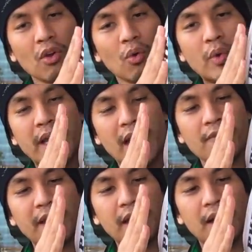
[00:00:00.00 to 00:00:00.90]
we
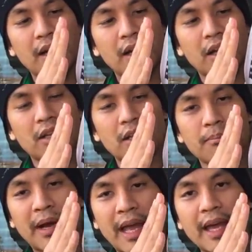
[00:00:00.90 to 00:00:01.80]
have a
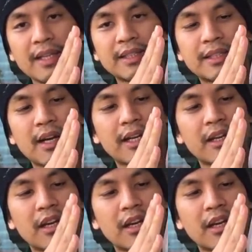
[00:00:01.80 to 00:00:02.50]
my hand is stuck in